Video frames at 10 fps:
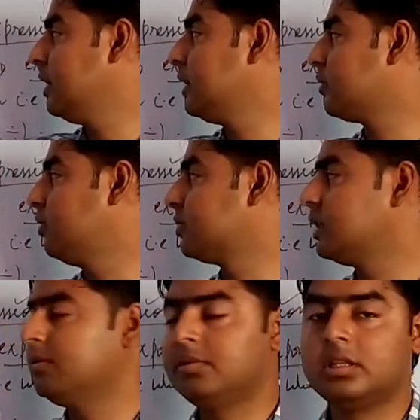and
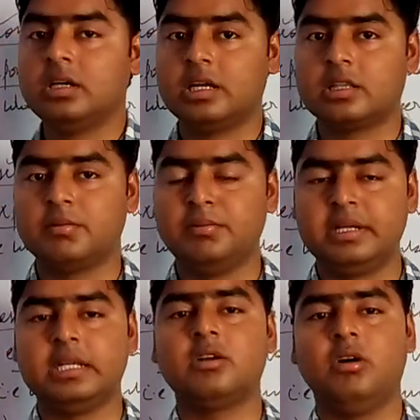constant with the
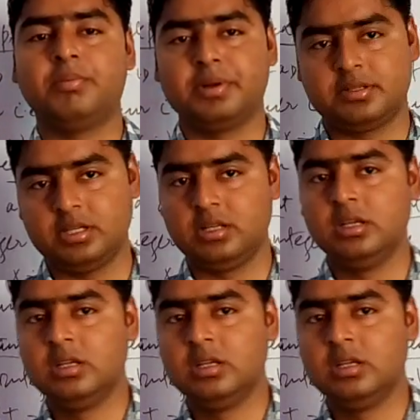arithmetic operation.